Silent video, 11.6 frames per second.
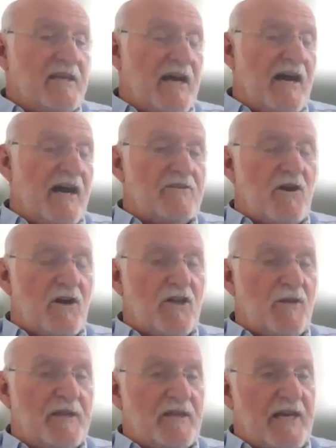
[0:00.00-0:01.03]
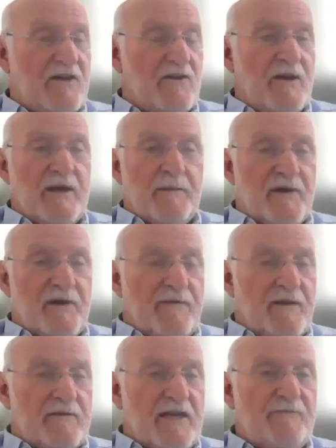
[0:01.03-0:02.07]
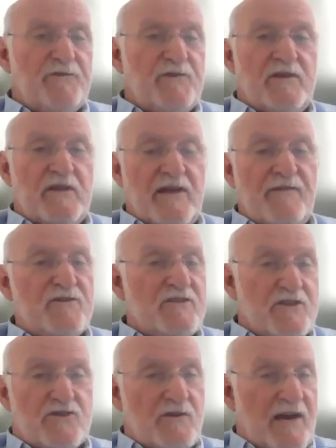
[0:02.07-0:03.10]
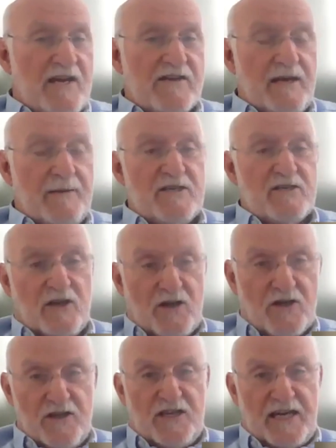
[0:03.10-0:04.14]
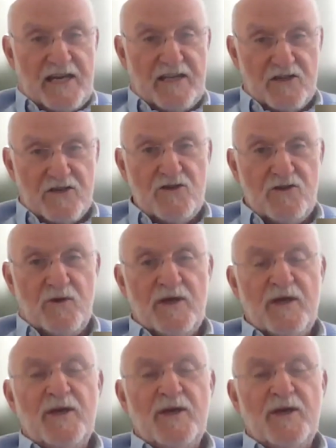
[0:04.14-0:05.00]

I'll talk a little bit later, but the inferencing strategy, I mean, it's a good thing to do,